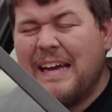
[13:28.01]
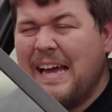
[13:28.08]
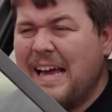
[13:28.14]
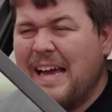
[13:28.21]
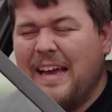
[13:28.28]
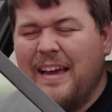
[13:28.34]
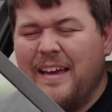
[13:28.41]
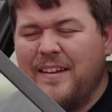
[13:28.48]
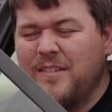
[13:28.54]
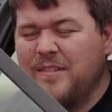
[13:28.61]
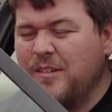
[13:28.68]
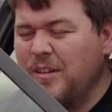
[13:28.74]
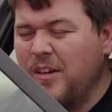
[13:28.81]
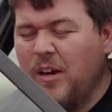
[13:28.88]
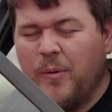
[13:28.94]
and
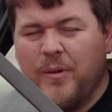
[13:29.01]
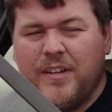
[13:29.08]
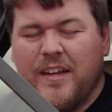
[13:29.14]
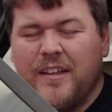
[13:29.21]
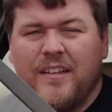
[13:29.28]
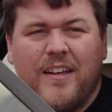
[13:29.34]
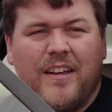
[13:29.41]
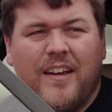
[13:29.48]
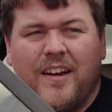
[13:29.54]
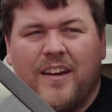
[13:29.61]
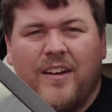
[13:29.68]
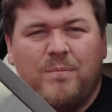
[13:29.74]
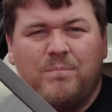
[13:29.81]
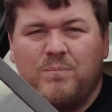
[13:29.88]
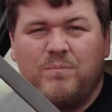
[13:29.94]
I went down there and
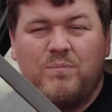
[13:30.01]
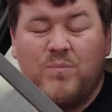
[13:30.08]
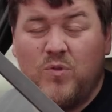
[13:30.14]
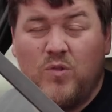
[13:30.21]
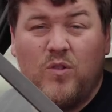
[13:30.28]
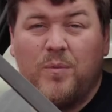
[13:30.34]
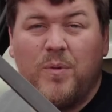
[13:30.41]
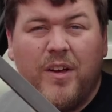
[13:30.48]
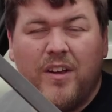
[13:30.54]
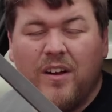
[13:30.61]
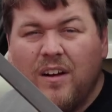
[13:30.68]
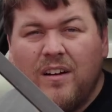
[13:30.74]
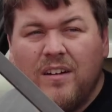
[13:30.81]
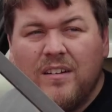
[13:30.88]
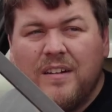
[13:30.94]
I saw my
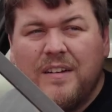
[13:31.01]
car,